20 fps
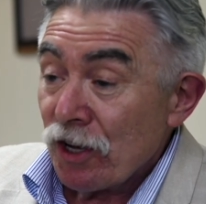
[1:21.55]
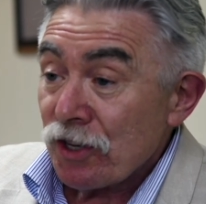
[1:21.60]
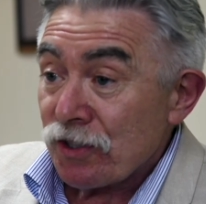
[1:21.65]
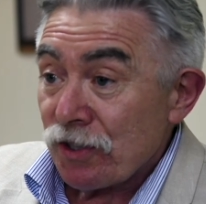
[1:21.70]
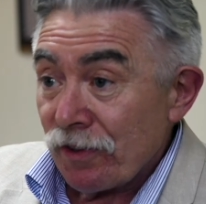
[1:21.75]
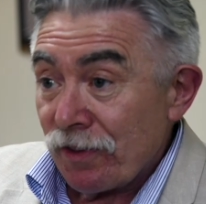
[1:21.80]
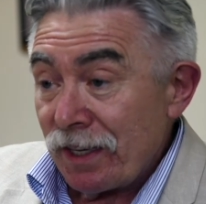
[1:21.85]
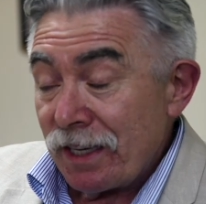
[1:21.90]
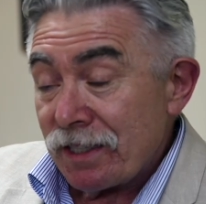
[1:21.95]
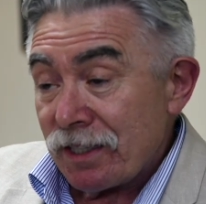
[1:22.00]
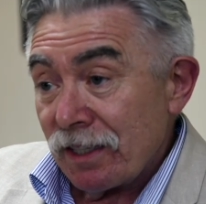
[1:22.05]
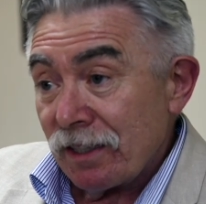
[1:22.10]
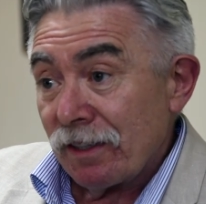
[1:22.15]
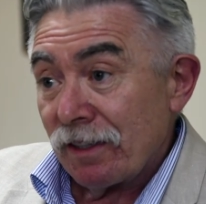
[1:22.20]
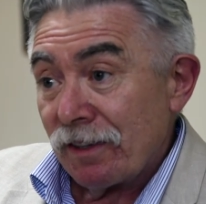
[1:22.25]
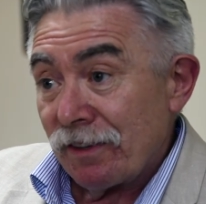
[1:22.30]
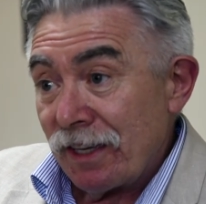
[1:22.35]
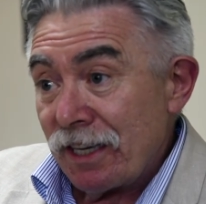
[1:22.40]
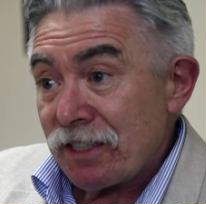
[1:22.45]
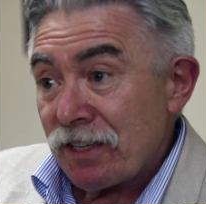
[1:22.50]
So these
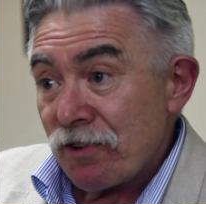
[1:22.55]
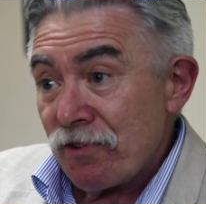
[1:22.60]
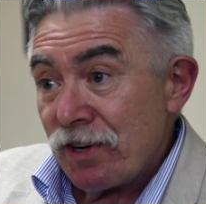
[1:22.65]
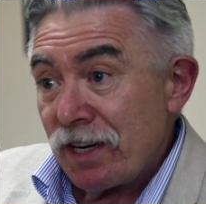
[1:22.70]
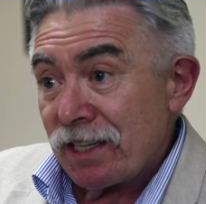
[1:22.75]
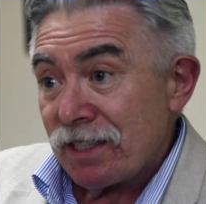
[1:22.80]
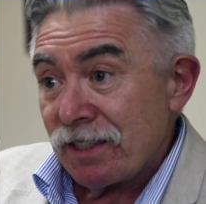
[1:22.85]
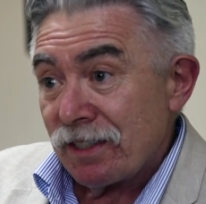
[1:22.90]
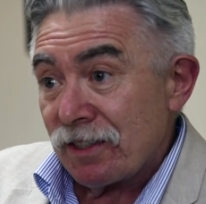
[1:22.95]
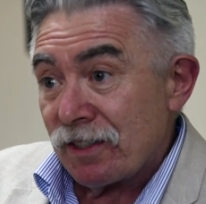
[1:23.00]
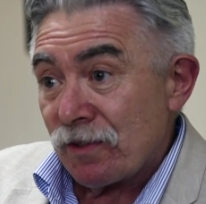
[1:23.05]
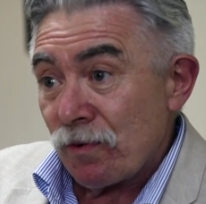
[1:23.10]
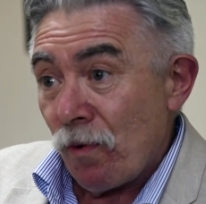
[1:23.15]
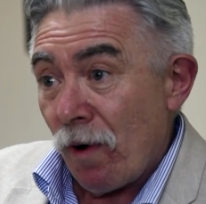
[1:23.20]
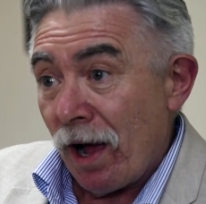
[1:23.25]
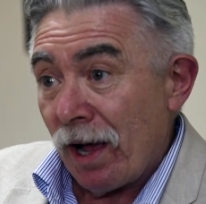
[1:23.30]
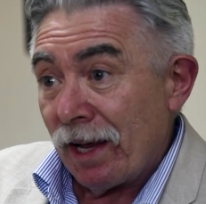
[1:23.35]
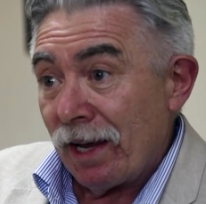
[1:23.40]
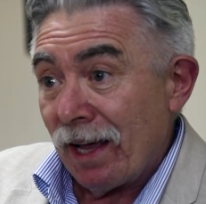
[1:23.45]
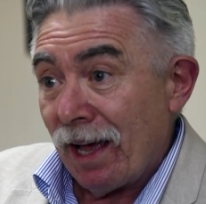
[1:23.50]
are reasons
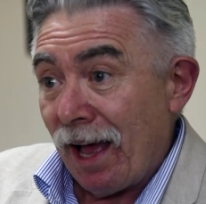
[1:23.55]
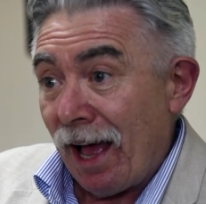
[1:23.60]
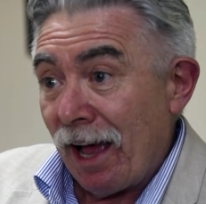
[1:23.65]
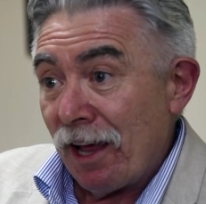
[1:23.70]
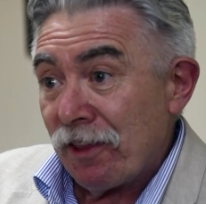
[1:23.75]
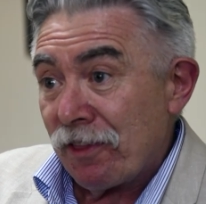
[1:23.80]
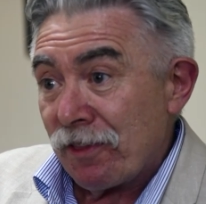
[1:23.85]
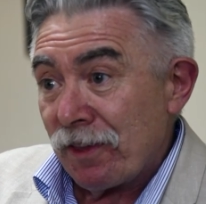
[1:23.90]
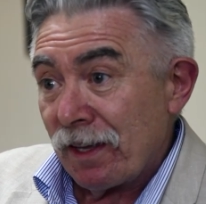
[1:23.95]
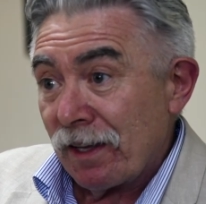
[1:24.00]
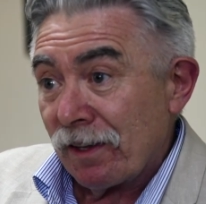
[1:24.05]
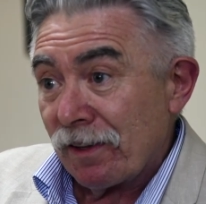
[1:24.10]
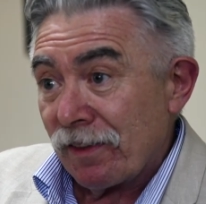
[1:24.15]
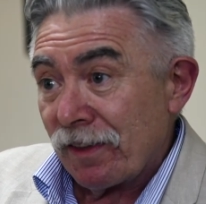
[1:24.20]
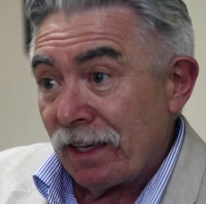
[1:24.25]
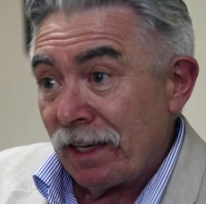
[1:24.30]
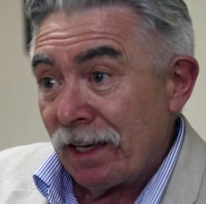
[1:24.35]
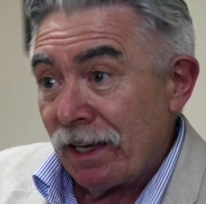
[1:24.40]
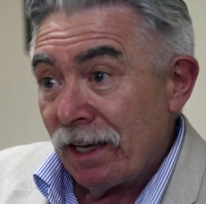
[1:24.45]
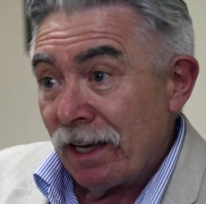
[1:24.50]
why I think
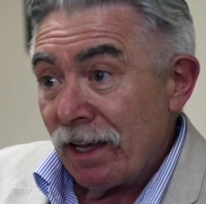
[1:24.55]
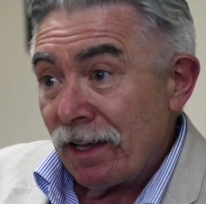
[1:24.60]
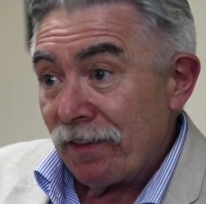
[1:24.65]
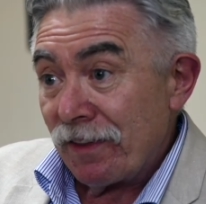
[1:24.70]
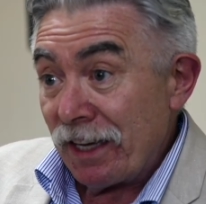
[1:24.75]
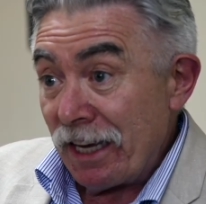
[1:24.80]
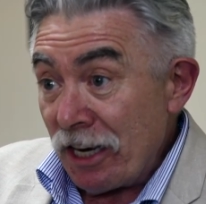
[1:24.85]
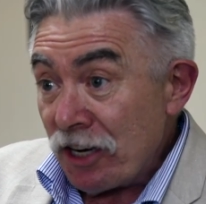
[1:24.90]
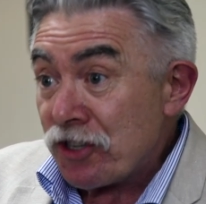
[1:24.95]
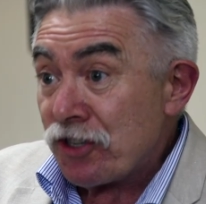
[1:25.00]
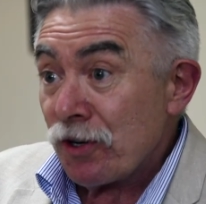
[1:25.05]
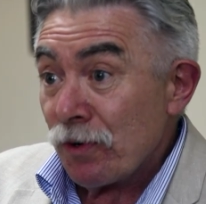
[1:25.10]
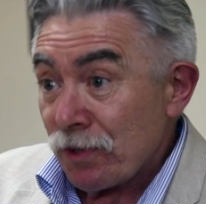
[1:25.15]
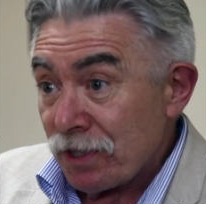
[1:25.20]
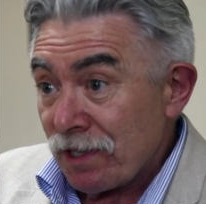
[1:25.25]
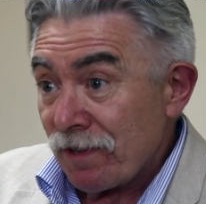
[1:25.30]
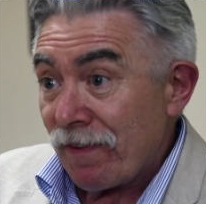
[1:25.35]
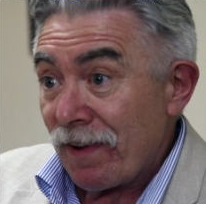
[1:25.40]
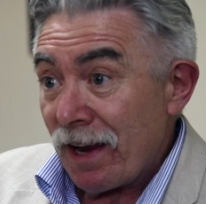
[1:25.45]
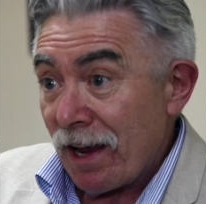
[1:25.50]
the
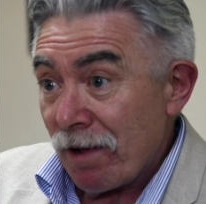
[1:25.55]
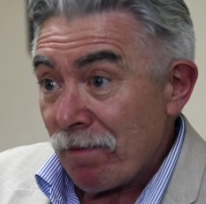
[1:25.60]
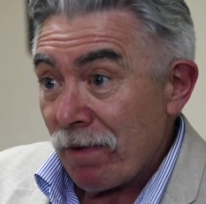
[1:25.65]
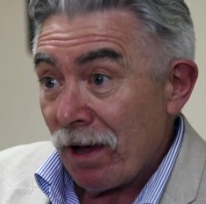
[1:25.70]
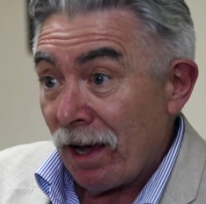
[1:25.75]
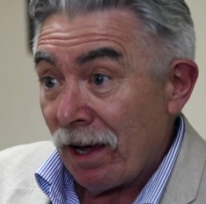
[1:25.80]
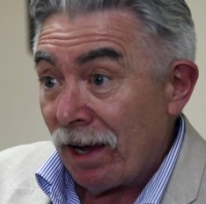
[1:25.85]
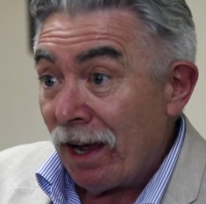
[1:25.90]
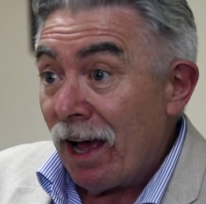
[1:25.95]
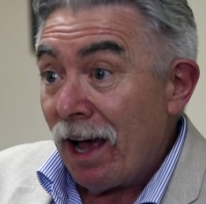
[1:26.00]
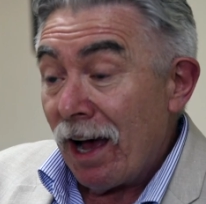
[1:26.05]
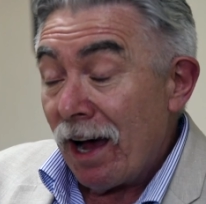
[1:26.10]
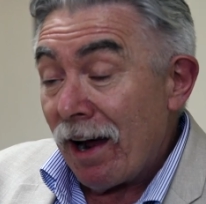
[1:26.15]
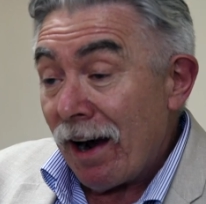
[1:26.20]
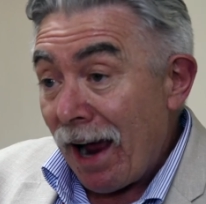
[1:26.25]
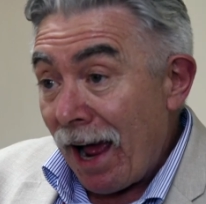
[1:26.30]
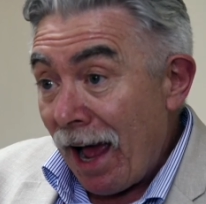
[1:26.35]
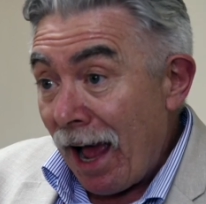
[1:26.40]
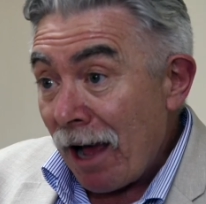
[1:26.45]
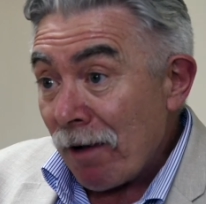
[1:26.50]
issues of AMR
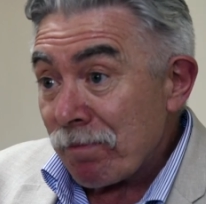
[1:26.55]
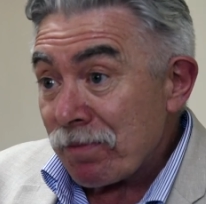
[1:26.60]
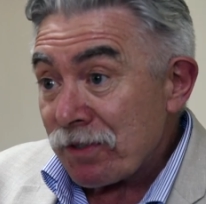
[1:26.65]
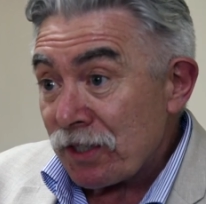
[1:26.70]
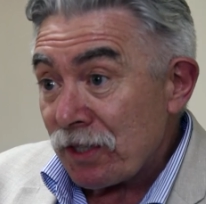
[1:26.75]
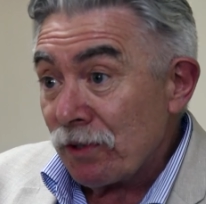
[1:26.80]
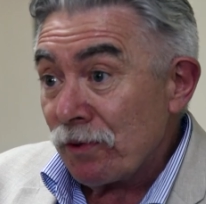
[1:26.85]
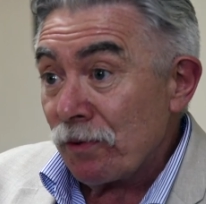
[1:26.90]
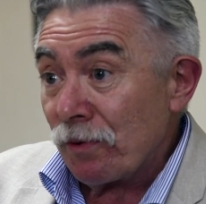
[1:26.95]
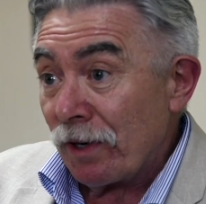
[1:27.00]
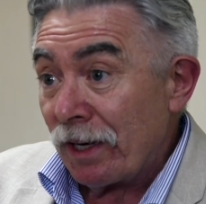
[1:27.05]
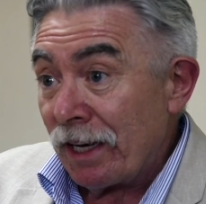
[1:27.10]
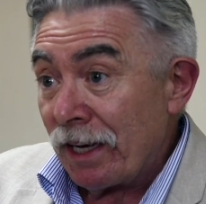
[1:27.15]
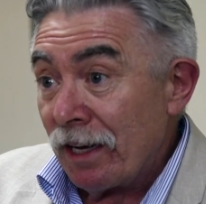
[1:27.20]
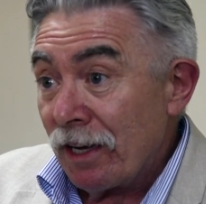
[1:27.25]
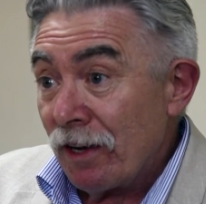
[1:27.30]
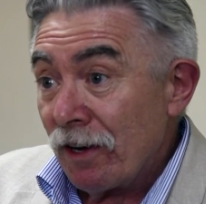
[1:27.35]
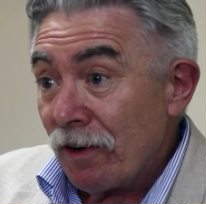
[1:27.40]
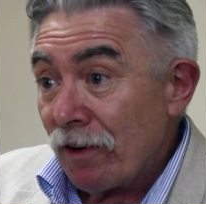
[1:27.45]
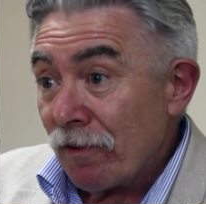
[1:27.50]
are
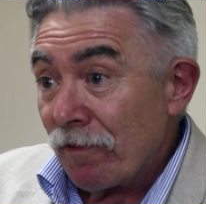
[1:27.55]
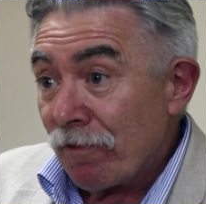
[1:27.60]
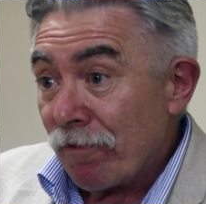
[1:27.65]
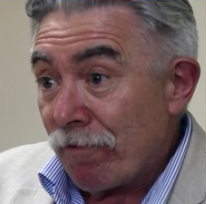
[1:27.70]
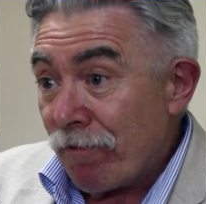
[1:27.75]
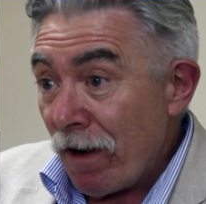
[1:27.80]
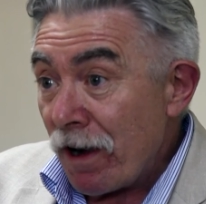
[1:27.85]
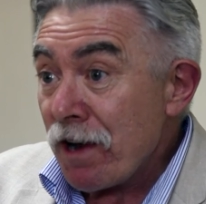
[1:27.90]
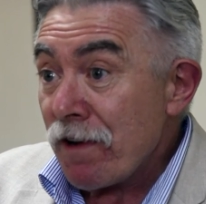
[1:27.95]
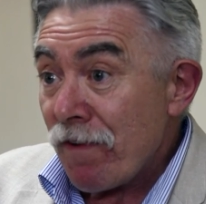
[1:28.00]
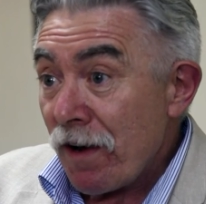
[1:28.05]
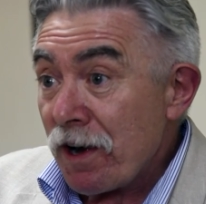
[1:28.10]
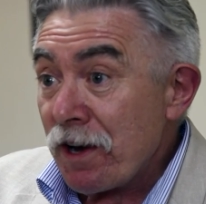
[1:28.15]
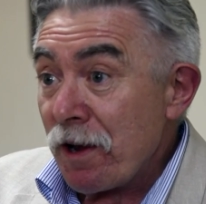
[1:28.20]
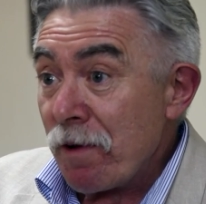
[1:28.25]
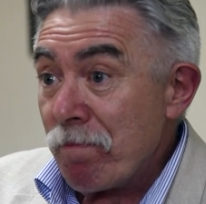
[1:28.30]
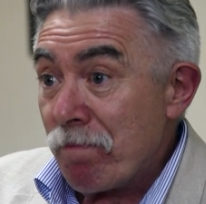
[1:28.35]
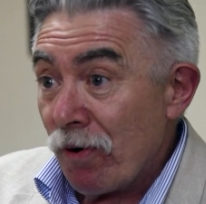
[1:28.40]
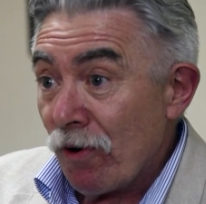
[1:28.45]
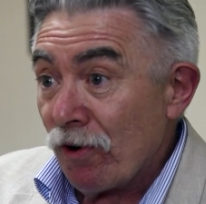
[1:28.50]
absolutely very,
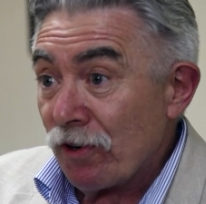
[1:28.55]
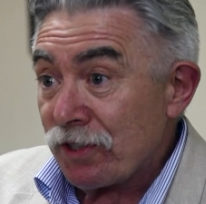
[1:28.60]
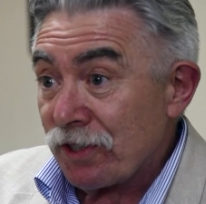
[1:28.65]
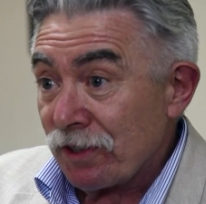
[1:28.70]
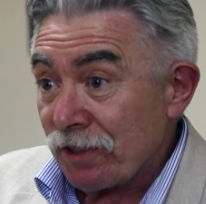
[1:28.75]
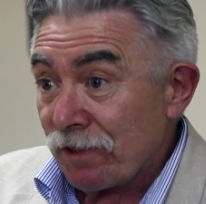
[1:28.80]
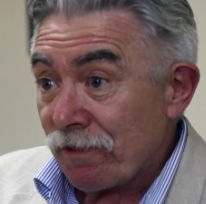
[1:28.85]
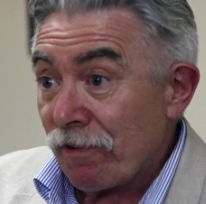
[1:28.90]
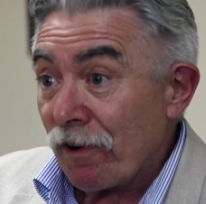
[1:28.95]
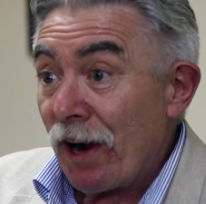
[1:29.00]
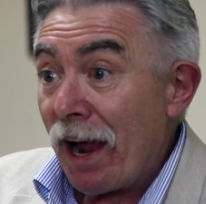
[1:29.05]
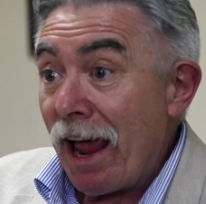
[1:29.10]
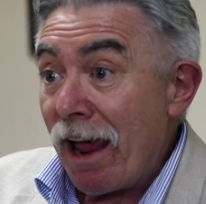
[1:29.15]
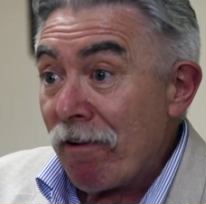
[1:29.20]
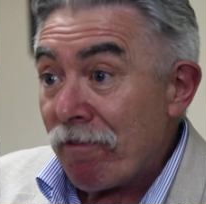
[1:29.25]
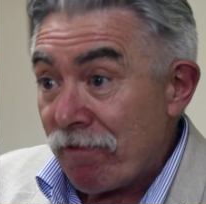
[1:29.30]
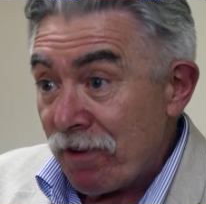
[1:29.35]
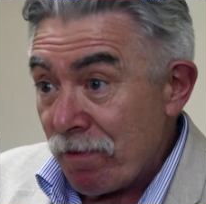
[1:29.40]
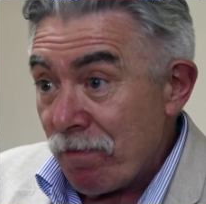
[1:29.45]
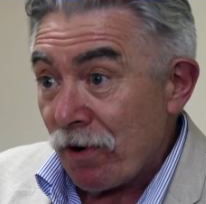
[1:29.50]
very important for
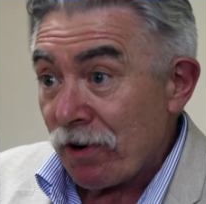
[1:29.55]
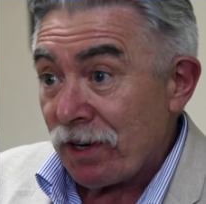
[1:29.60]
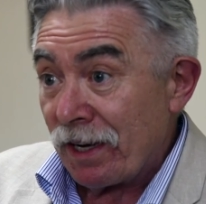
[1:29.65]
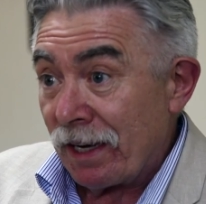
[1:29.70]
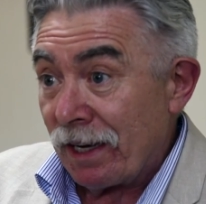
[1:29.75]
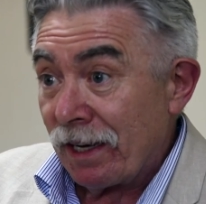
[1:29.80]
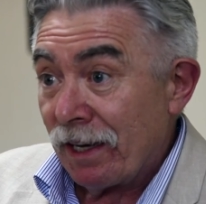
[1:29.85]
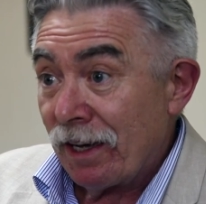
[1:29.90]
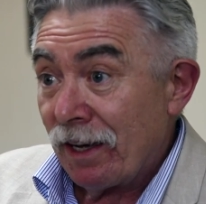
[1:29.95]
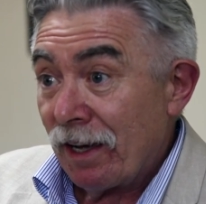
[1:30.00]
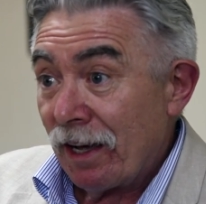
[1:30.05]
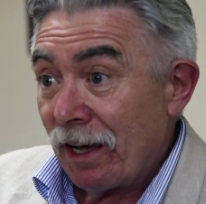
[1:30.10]
everybody